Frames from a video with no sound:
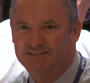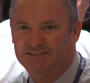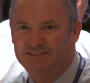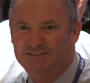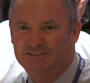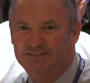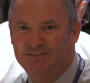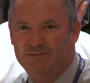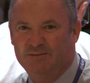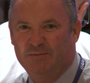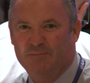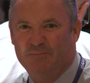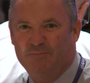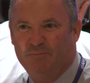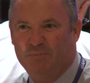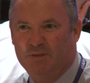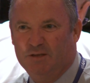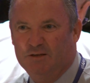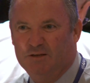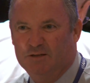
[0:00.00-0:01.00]

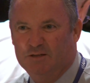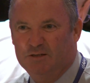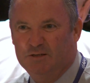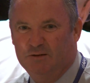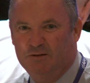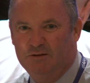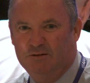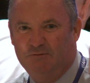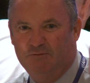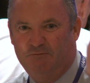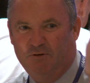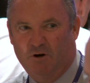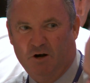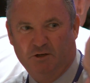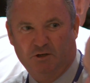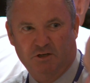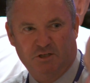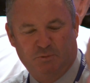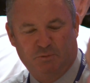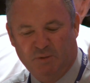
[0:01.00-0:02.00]
representatives from the
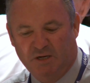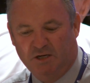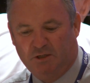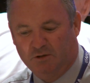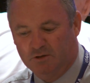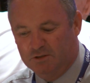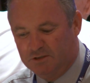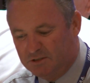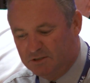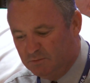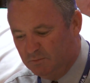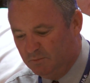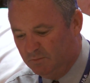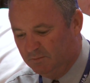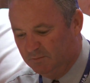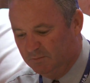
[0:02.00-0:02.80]
policy world,